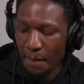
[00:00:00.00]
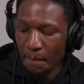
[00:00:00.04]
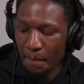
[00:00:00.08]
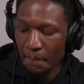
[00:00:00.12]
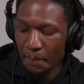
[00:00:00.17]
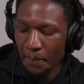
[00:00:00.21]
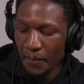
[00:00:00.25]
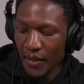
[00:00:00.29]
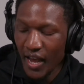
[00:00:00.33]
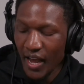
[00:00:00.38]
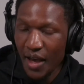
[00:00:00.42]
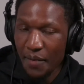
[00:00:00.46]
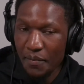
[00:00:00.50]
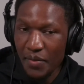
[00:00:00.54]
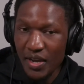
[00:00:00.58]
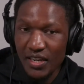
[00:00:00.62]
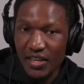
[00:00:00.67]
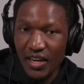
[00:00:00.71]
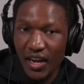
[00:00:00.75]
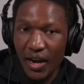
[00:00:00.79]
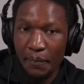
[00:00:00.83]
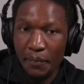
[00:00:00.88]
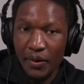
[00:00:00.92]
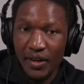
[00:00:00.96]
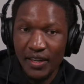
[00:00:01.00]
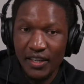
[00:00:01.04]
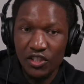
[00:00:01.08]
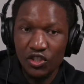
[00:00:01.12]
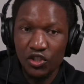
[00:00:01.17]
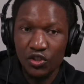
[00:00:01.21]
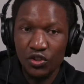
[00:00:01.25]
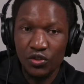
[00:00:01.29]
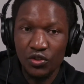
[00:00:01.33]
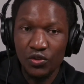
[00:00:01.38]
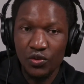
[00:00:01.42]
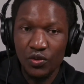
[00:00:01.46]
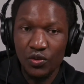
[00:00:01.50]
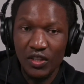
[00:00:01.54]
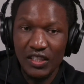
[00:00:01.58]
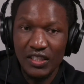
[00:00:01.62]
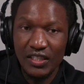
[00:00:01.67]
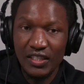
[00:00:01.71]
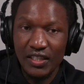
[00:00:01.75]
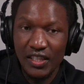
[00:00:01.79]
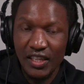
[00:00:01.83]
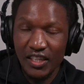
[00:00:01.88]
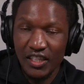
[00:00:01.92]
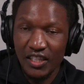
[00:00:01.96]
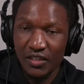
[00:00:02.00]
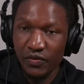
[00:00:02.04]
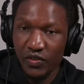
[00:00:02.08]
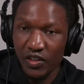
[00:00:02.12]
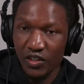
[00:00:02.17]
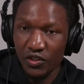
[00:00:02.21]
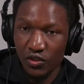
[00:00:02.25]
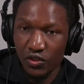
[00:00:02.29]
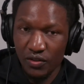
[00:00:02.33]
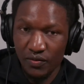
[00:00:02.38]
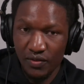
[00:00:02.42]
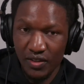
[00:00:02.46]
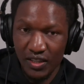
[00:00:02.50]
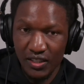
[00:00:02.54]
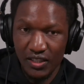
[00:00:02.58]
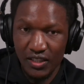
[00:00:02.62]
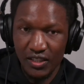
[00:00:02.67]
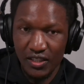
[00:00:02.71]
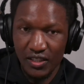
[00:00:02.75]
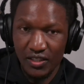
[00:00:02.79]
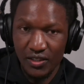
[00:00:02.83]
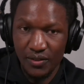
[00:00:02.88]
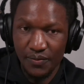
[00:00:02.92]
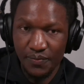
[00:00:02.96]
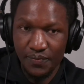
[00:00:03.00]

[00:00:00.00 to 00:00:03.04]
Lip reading: I made applications to these 3 different universities.